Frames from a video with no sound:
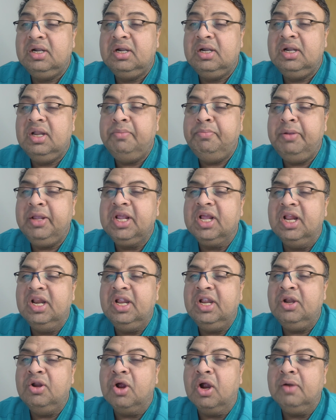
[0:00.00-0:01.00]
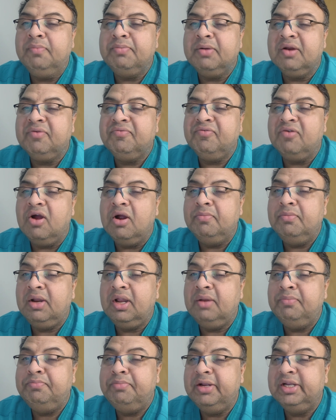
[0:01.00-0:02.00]
typically not performed
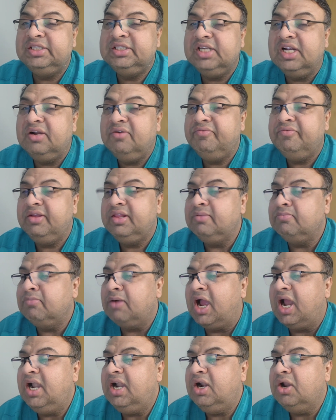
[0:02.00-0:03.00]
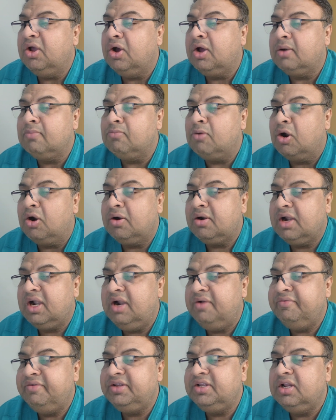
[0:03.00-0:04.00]
in patients with mild or
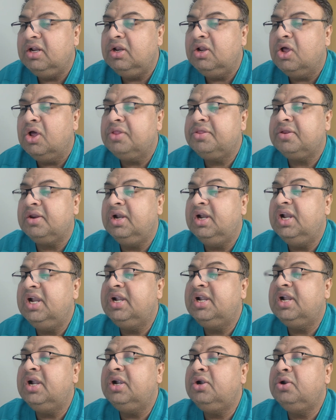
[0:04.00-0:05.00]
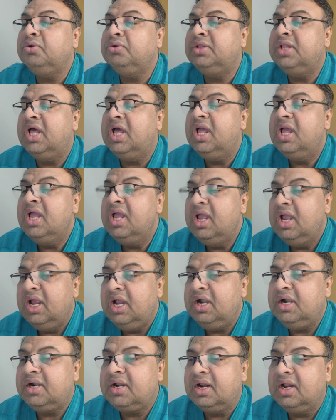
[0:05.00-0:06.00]
moderate vision loss related to the
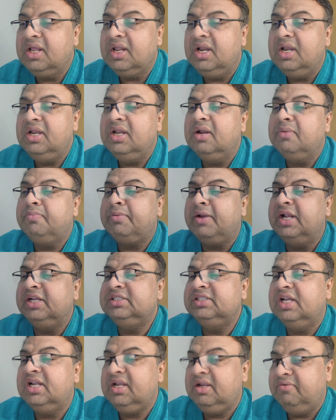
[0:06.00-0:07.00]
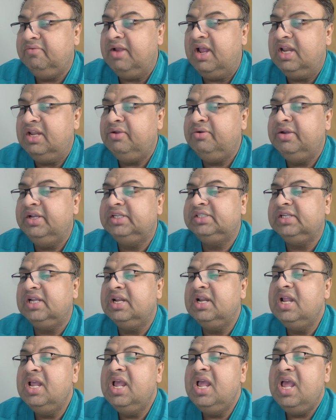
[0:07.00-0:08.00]
intracranial pressure evaluation,
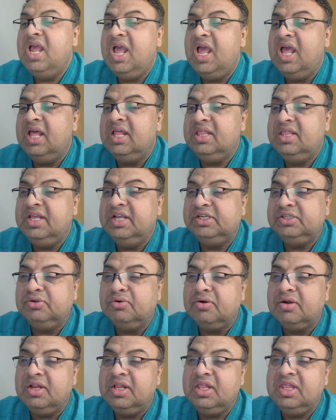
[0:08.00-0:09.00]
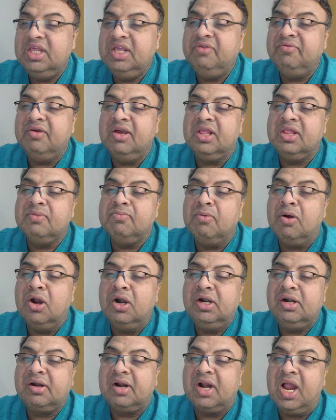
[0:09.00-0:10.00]
as they should receive a
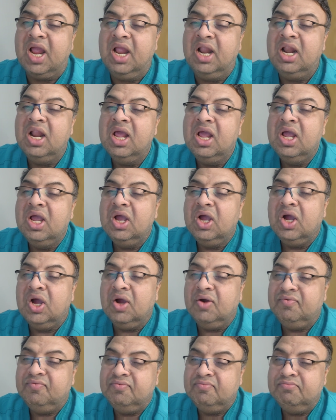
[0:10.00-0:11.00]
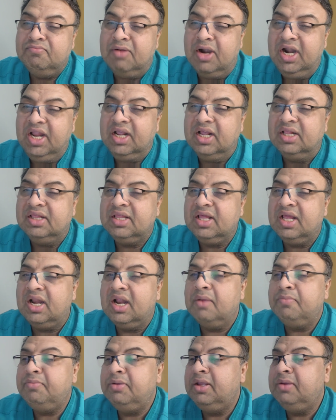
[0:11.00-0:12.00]
small trial of medical
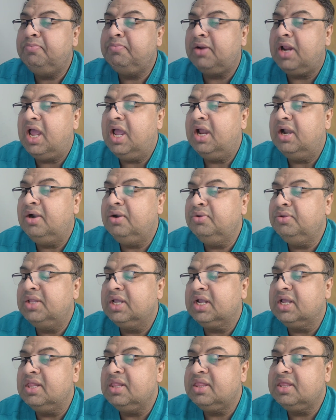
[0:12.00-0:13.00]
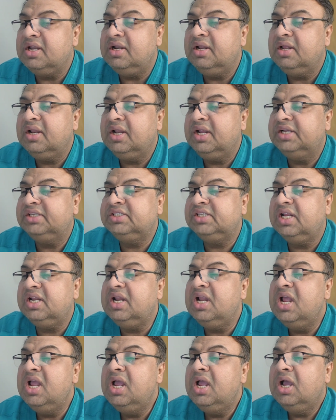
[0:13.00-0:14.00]
therapy prior to the
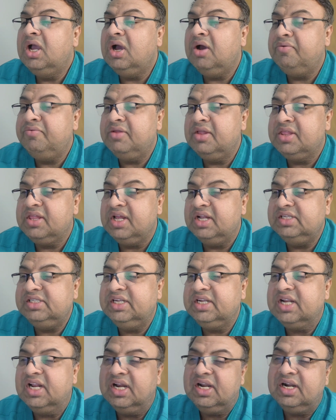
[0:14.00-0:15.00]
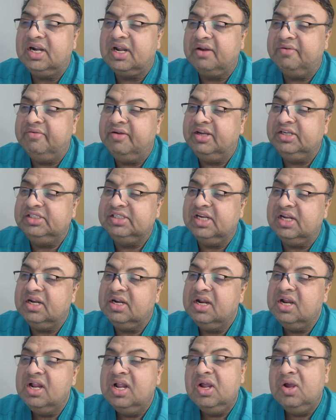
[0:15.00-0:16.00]
consideration of the surgical intervention,
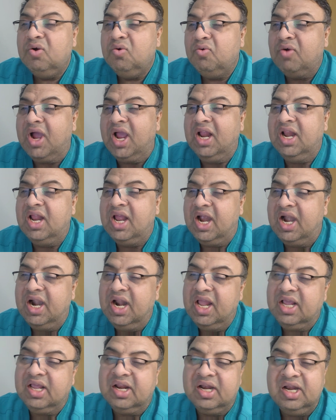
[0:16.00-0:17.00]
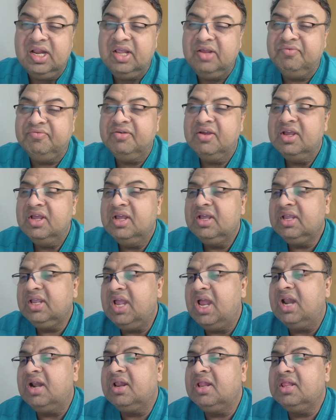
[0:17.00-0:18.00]
while headache relief
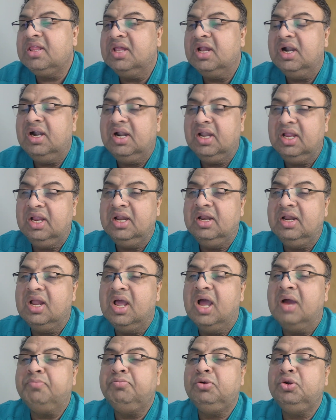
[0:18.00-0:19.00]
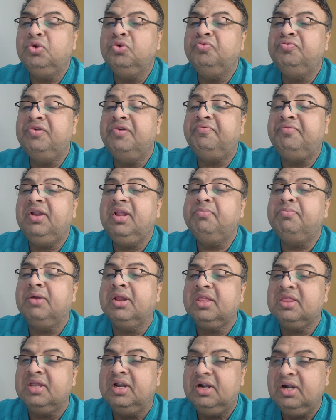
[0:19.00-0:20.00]
can result in up to
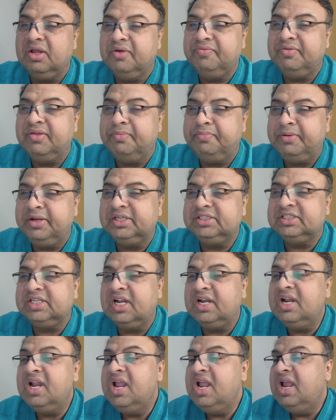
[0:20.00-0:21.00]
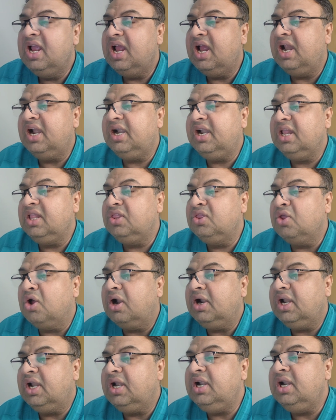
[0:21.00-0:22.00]
50% of the patient, and it is
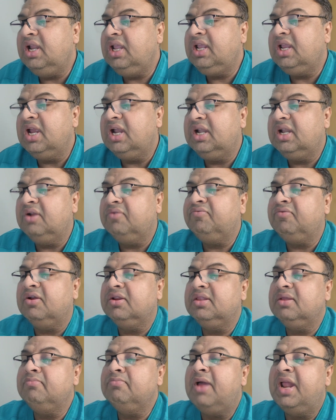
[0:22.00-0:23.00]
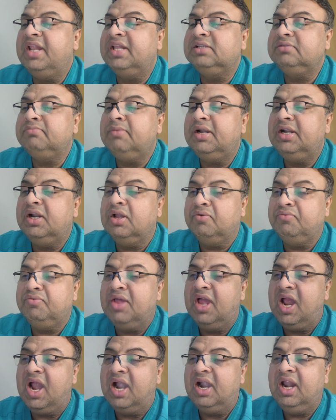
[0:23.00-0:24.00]
not indicated for the management of
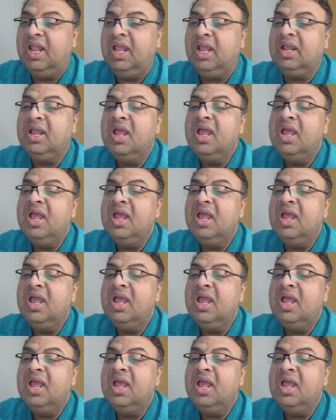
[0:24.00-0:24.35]
the headache